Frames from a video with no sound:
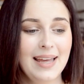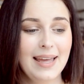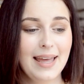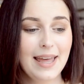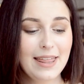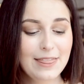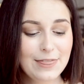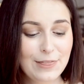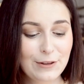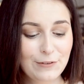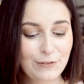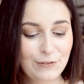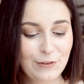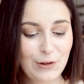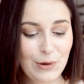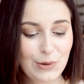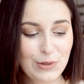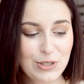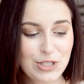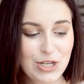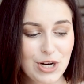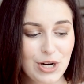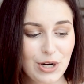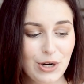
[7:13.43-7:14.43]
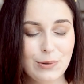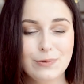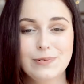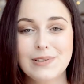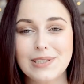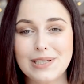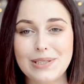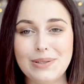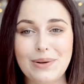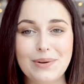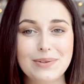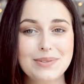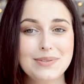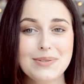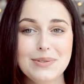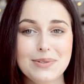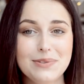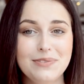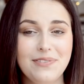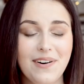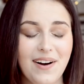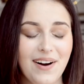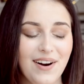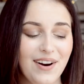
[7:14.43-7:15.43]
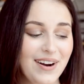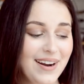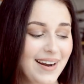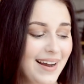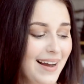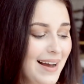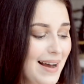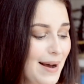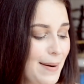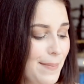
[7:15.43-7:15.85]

in the future, hopefully not too far.